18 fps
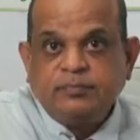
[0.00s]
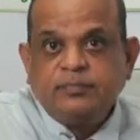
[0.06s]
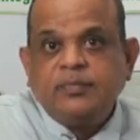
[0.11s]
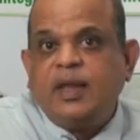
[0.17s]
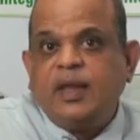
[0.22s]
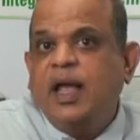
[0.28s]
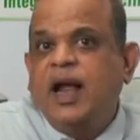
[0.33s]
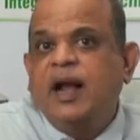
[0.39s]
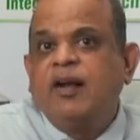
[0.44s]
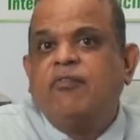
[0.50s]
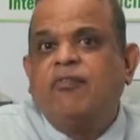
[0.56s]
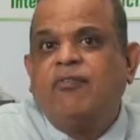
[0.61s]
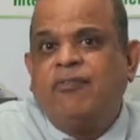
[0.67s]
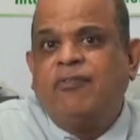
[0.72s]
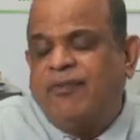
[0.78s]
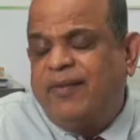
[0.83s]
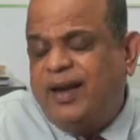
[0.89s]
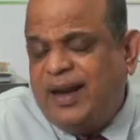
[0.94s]
and
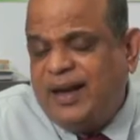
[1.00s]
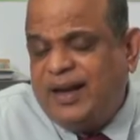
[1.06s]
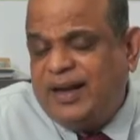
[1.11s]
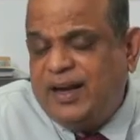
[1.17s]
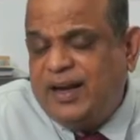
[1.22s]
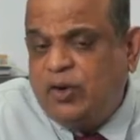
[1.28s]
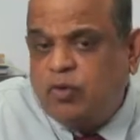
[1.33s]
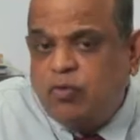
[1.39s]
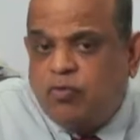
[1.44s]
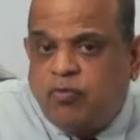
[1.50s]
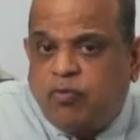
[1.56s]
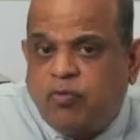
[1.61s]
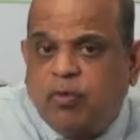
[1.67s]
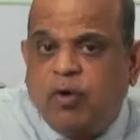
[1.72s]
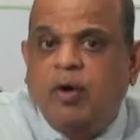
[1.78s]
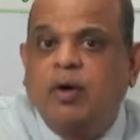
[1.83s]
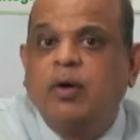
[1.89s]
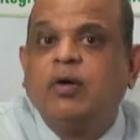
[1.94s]
we need to
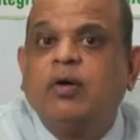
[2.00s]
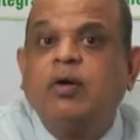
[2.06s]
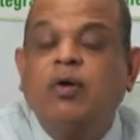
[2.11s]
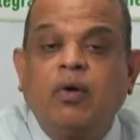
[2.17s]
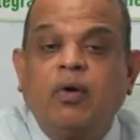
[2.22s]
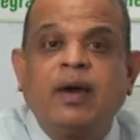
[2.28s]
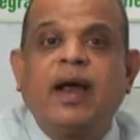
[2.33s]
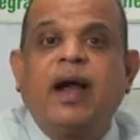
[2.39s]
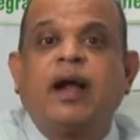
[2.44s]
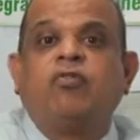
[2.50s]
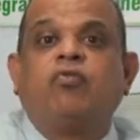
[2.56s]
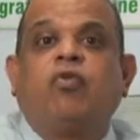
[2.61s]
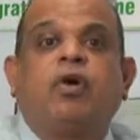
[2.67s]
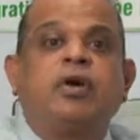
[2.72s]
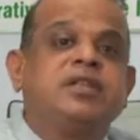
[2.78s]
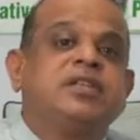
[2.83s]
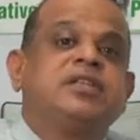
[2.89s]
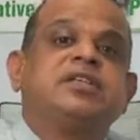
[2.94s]
look at what is
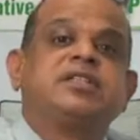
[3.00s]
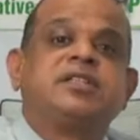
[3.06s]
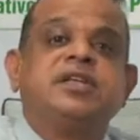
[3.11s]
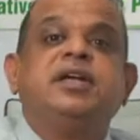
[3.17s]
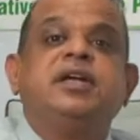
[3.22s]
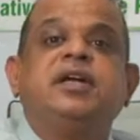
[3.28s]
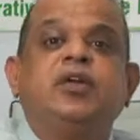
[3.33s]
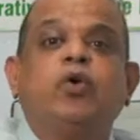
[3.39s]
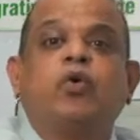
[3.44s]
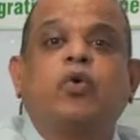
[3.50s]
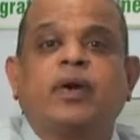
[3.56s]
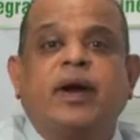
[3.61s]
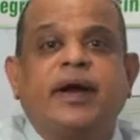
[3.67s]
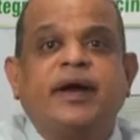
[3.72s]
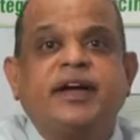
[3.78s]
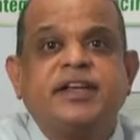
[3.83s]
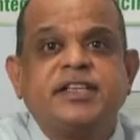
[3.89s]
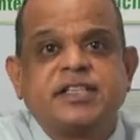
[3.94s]
this endocrine
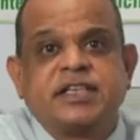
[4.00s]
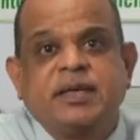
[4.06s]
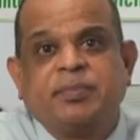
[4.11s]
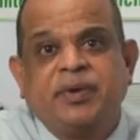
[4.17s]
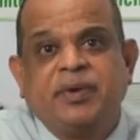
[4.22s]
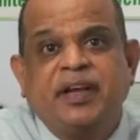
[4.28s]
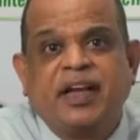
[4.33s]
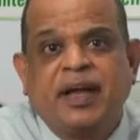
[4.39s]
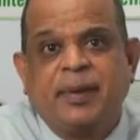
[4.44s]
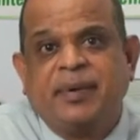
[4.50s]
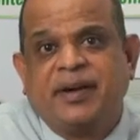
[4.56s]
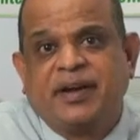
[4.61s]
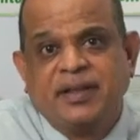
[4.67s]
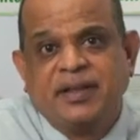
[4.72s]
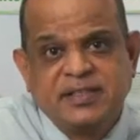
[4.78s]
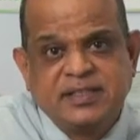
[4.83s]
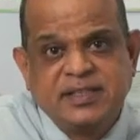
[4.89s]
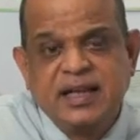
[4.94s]
disrupting chemicals
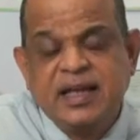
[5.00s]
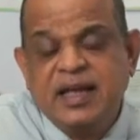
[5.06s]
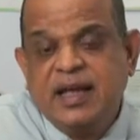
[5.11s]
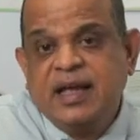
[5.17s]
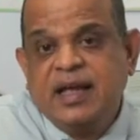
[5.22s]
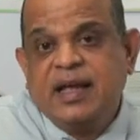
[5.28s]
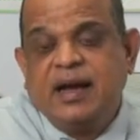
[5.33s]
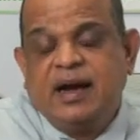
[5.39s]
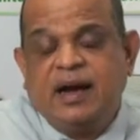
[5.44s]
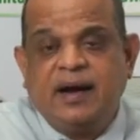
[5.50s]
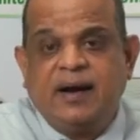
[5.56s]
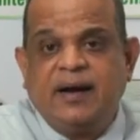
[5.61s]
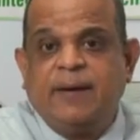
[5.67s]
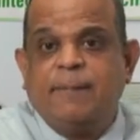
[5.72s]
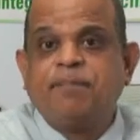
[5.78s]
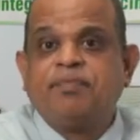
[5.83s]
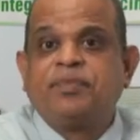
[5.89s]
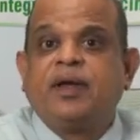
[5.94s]

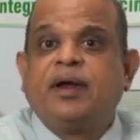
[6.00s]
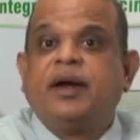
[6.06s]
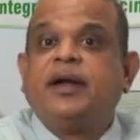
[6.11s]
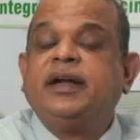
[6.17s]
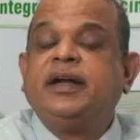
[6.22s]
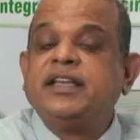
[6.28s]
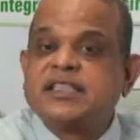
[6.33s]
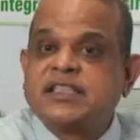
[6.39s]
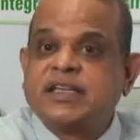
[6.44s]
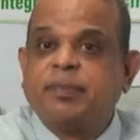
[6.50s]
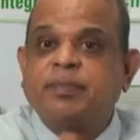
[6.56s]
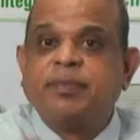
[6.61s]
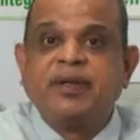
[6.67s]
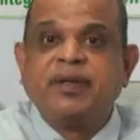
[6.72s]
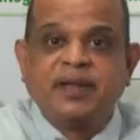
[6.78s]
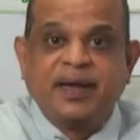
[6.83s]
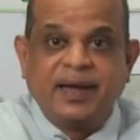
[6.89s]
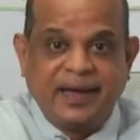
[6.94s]
disrupting the
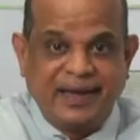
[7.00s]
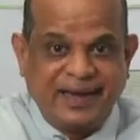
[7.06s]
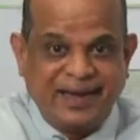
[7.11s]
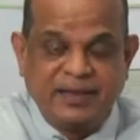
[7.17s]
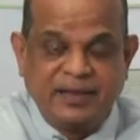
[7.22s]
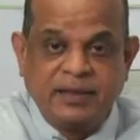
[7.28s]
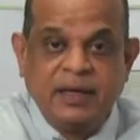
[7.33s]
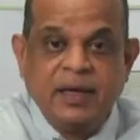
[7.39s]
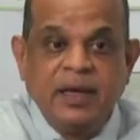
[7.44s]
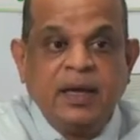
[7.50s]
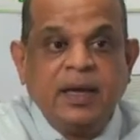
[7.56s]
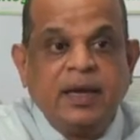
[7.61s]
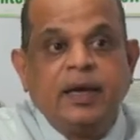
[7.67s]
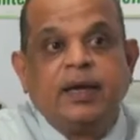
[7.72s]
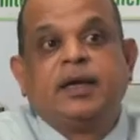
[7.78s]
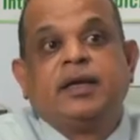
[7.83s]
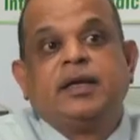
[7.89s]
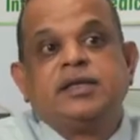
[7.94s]
health. It
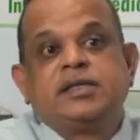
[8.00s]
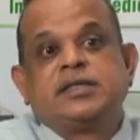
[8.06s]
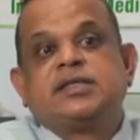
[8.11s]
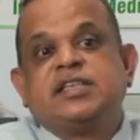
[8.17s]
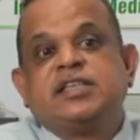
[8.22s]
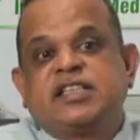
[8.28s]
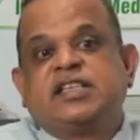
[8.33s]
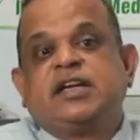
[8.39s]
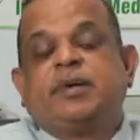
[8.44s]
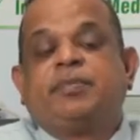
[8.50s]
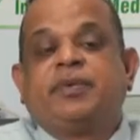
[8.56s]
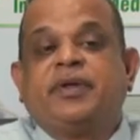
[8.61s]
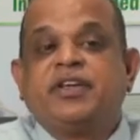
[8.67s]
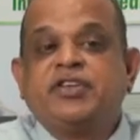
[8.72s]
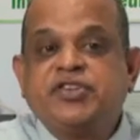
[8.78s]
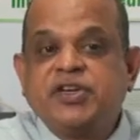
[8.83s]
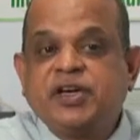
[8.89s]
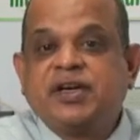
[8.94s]
is disrupting
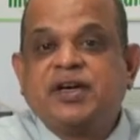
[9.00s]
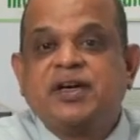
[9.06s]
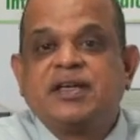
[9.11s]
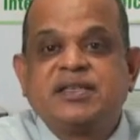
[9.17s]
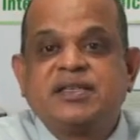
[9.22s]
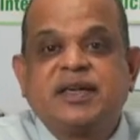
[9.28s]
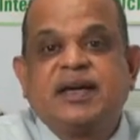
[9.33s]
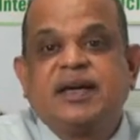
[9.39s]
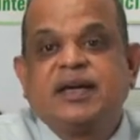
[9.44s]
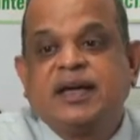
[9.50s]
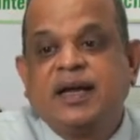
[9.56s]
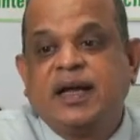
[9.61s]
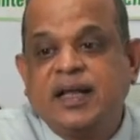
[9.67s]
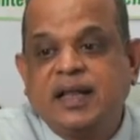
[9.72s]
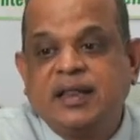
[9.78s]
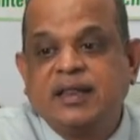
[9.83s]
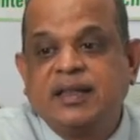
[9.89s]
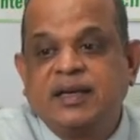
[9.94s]
children's
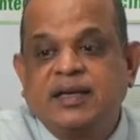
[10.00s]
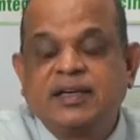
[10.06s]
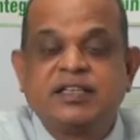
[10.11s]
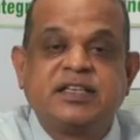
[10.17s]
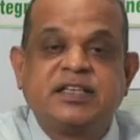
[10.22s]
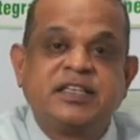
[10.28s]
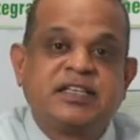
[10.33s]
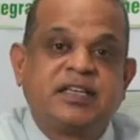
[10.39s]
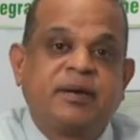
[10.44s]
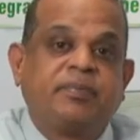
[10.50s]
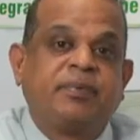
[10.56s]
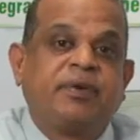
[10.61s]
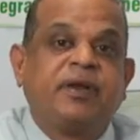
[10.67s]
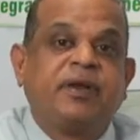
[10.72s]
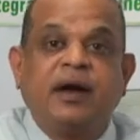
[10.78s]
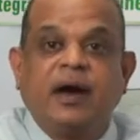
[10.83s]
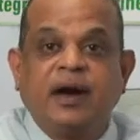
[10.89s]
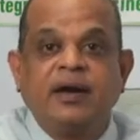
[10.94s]
health, it is disrupting
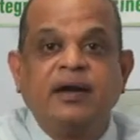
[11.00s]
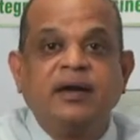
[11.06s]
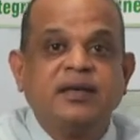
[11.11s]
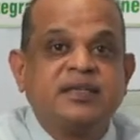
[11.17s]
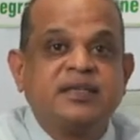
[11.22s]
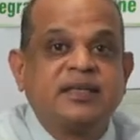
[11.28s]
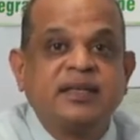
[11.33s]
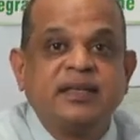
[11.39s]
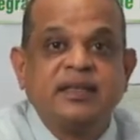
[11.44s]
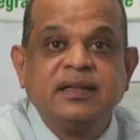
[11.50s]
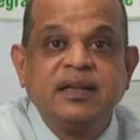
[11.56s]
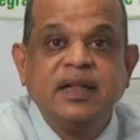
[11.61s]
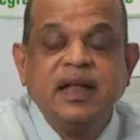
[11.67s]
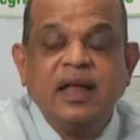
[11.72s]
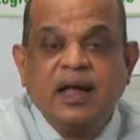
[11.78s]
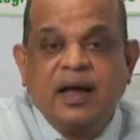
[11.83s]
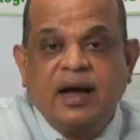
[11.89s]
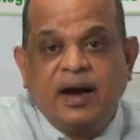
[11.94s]
adults health,
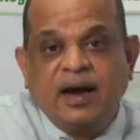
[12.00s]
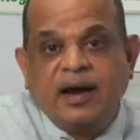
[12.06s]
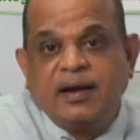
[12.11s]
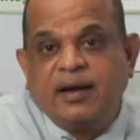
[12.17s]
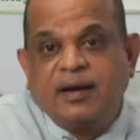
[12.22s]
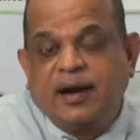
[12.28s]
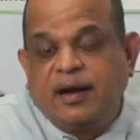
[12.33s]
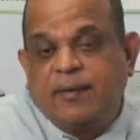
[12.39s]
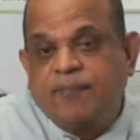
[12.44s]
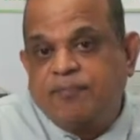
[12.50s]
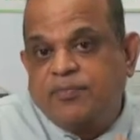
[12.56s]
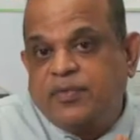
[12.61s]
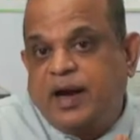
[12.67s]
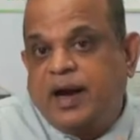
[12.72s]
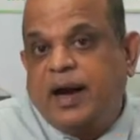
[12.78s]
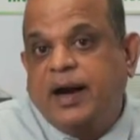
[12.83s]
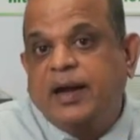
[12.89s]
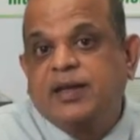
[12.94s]
and
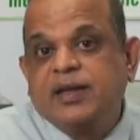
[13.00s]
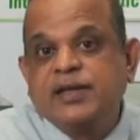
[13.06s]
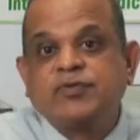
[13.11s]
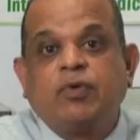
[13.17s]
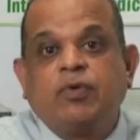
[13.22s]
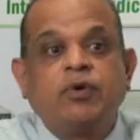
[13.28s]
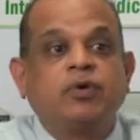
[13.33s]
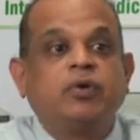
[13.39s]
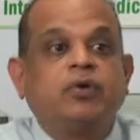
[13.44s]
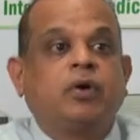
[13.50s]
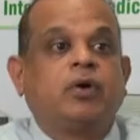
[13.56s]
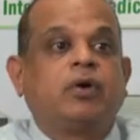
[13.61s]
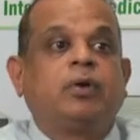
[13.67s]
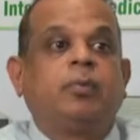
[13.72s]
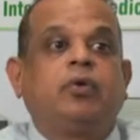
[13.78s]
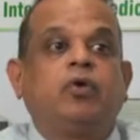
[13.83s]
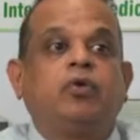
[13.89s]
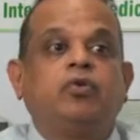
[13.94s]
I just want to talk
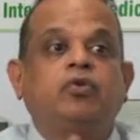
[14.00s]
about